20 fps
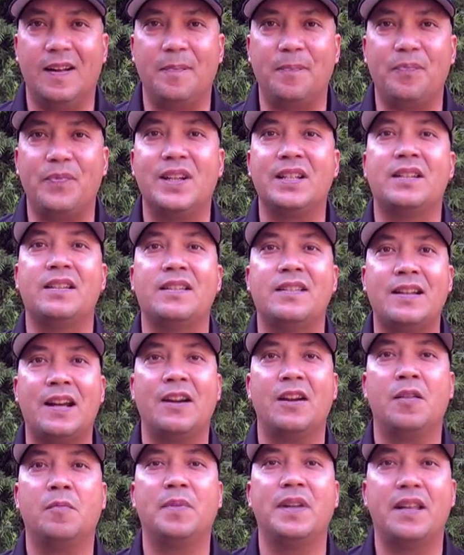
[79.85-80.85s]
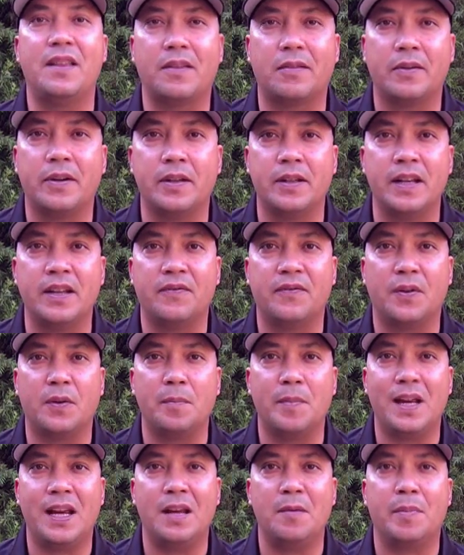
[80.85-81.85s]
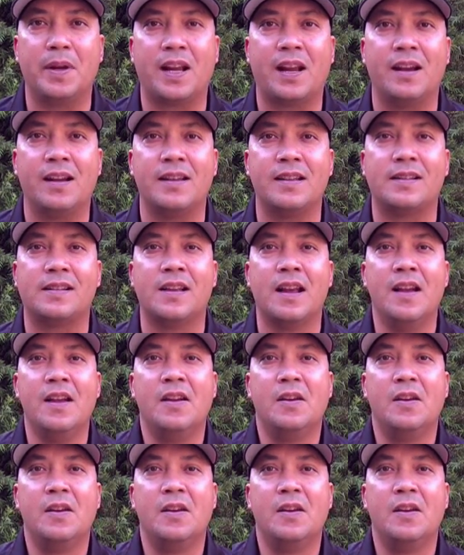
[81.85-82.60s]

This is terribly thrilling for me because